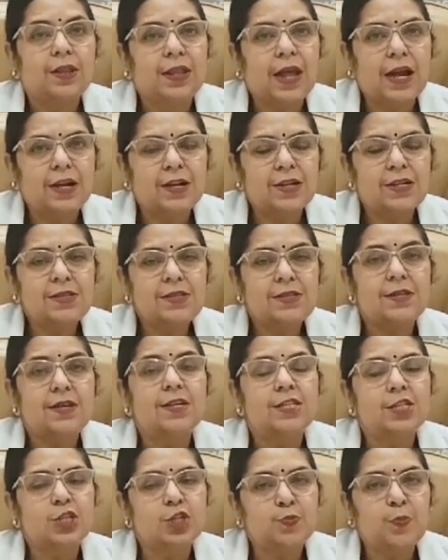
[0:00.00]
That is,
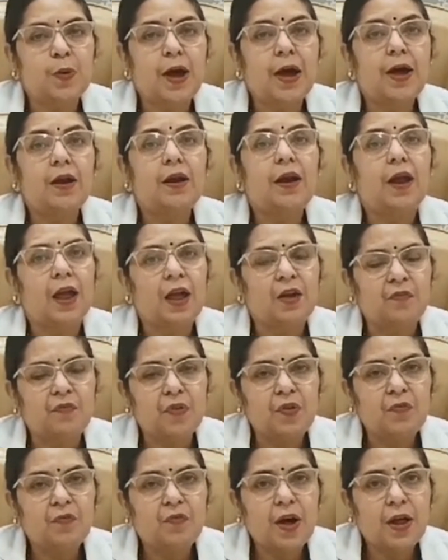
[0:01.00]
inspire
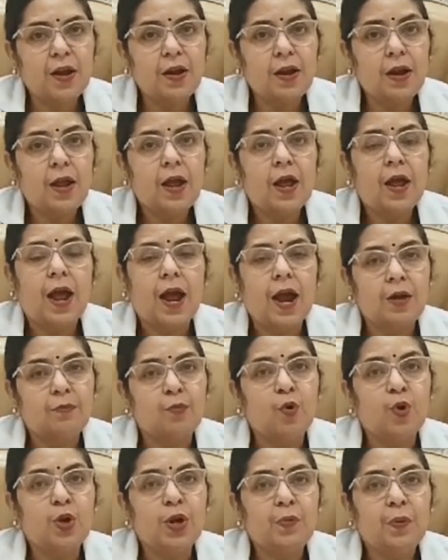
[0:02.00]
everyone
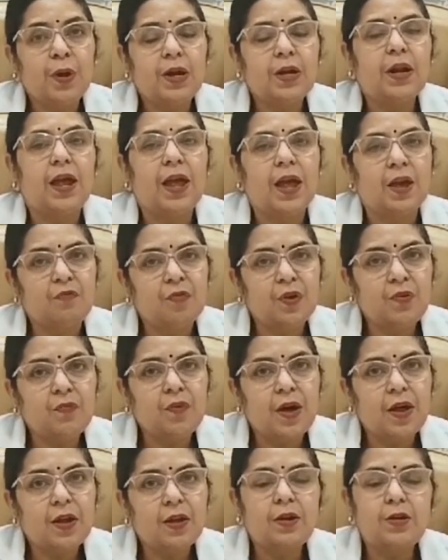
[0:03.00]
and motivate
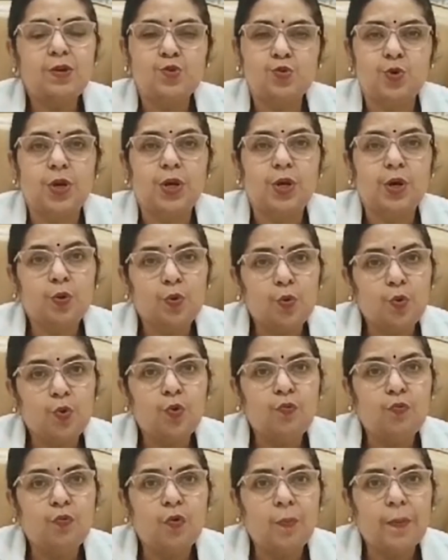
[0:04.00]
everyone to
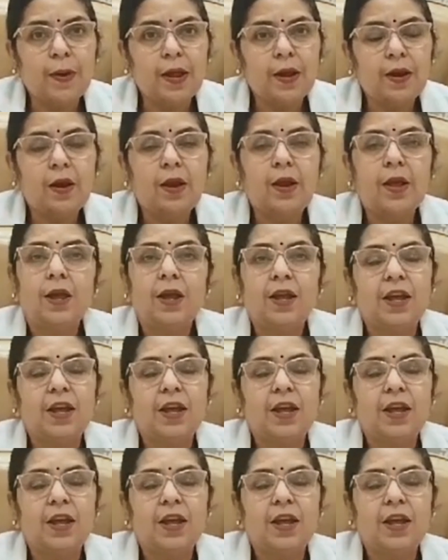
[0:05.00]
include women,